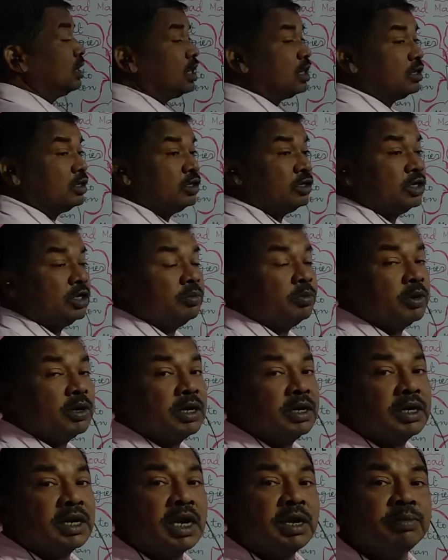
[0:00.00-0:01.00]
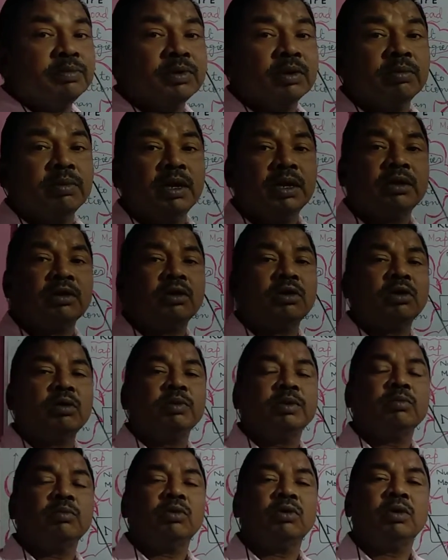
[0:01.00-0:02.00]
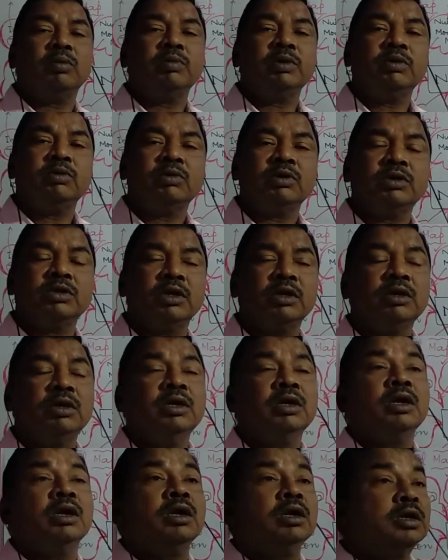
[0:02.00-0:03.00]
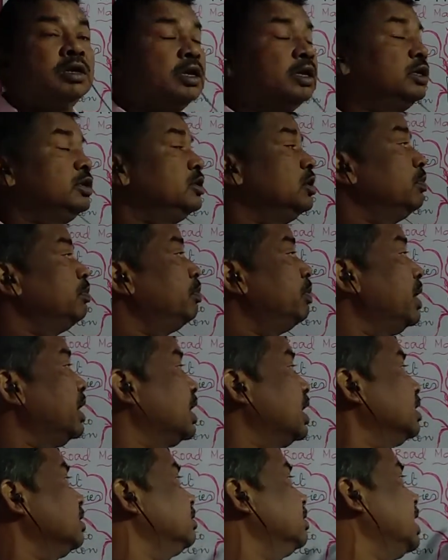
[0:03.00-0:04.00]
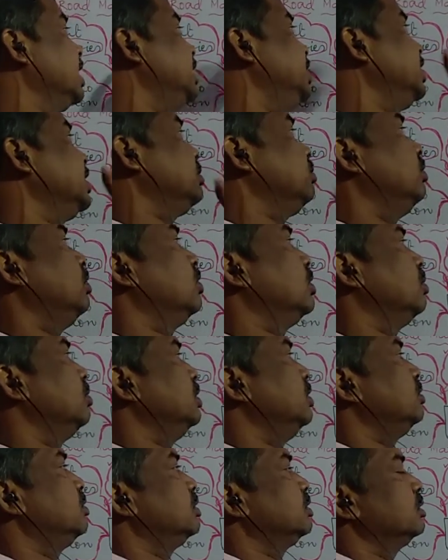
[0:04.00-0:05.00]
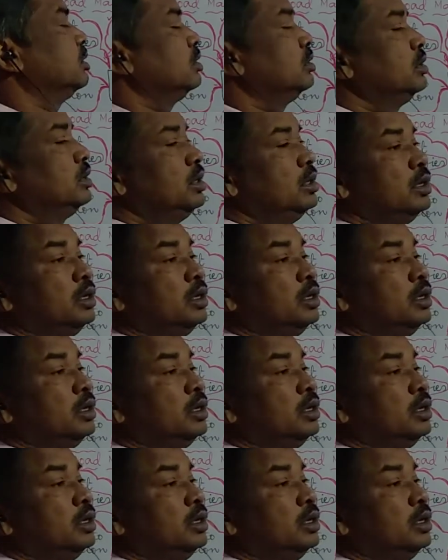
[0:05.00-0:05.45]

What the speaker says: are these different types of heterotrophic mode of nutrition? That is the parasitic mode of nutrition.